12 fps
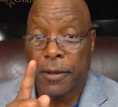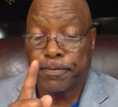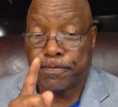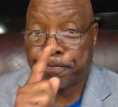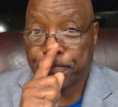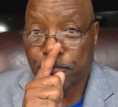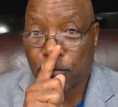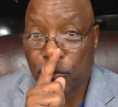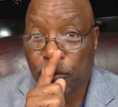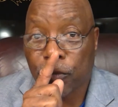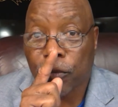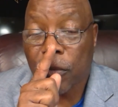
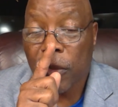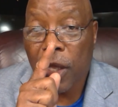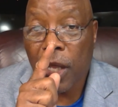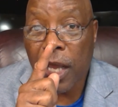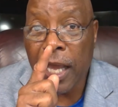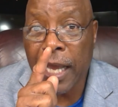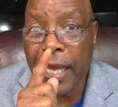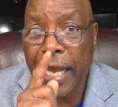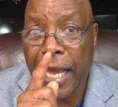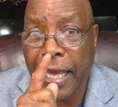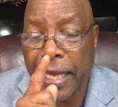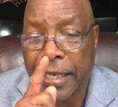
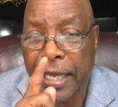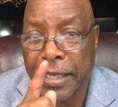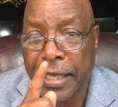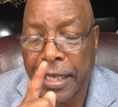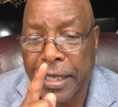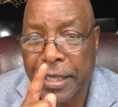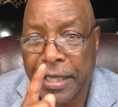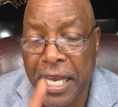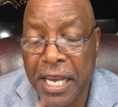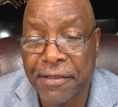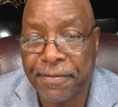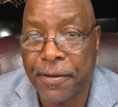And
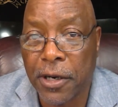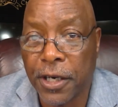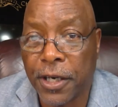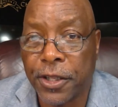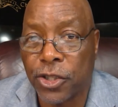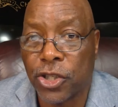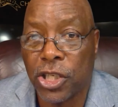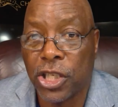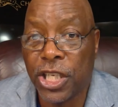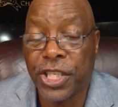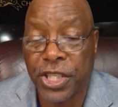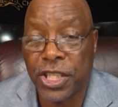there are others
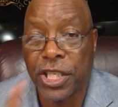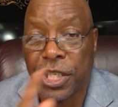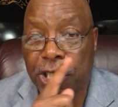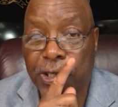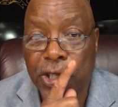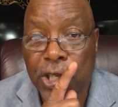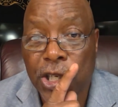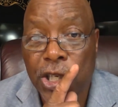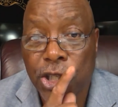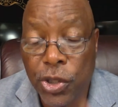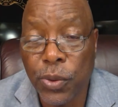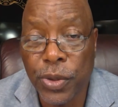listening
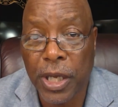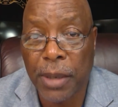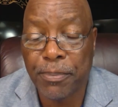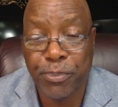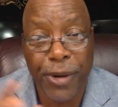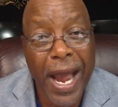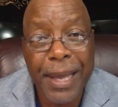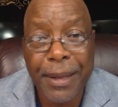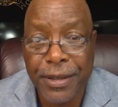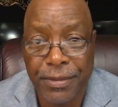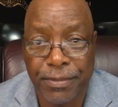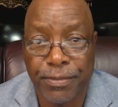to them, bright
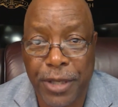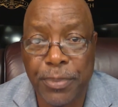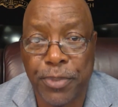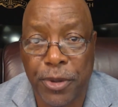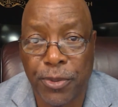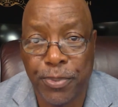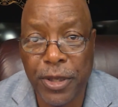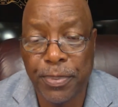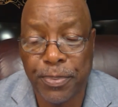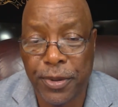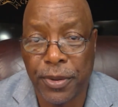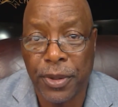people,
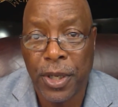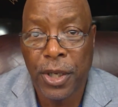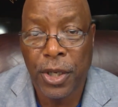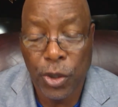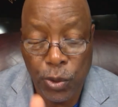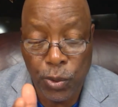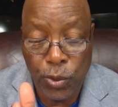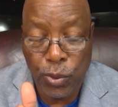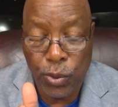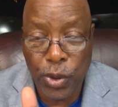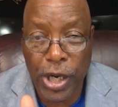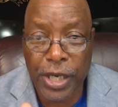people
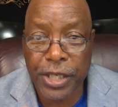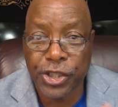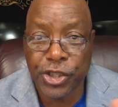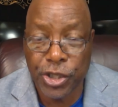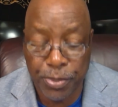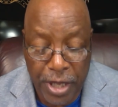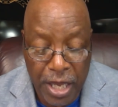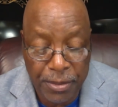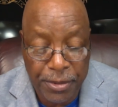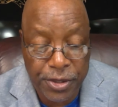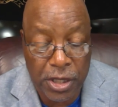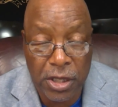who should be
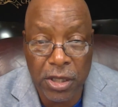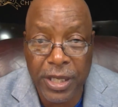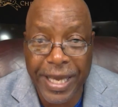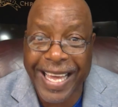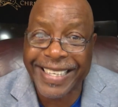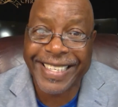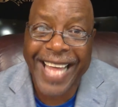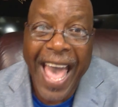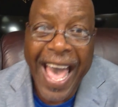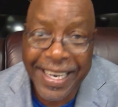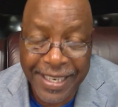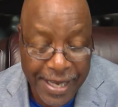able to look at
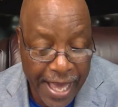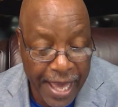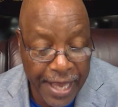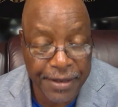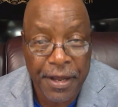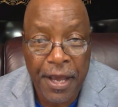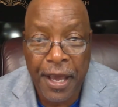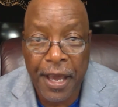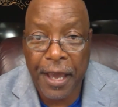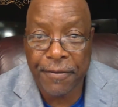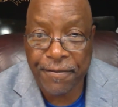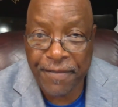data
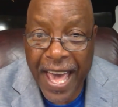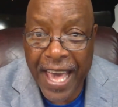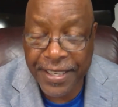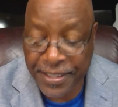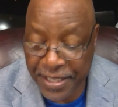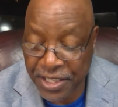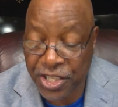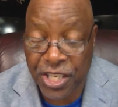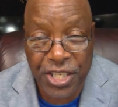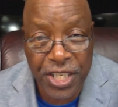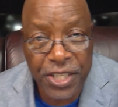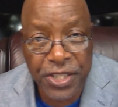and facts and
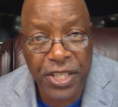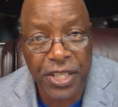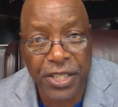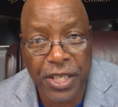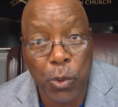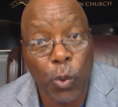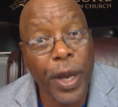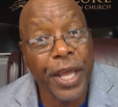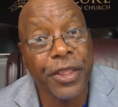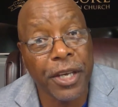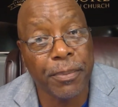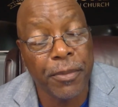statistics and weigh
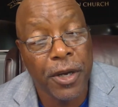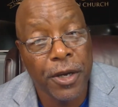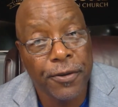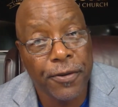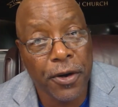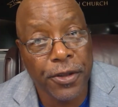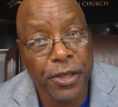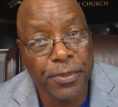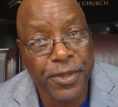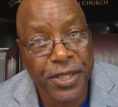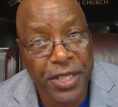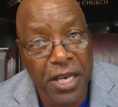them for
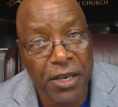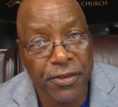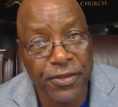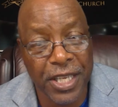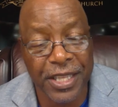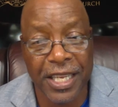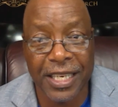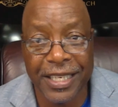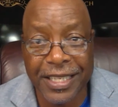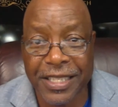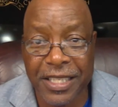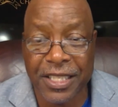themselves. Yet they
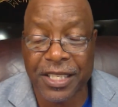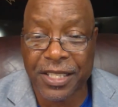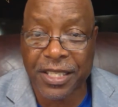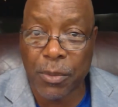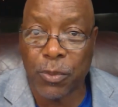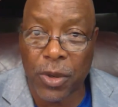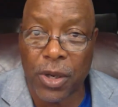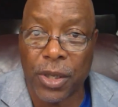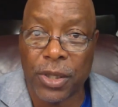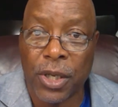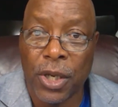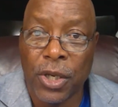listen to
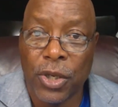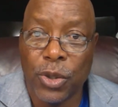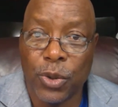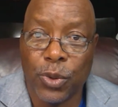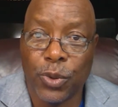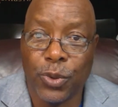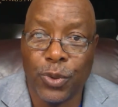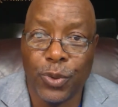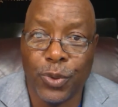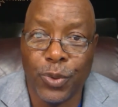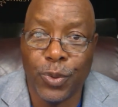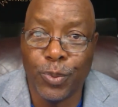someone
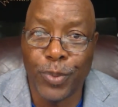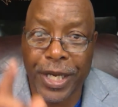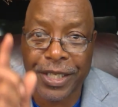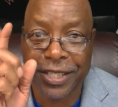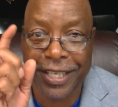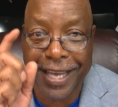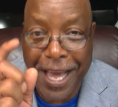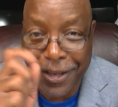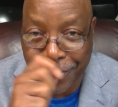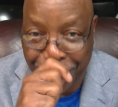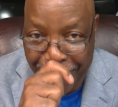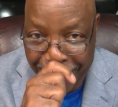who makes the
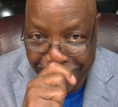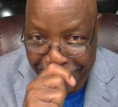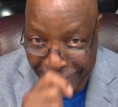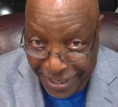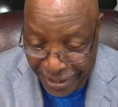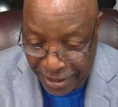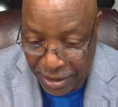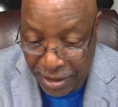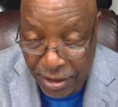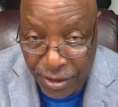address in a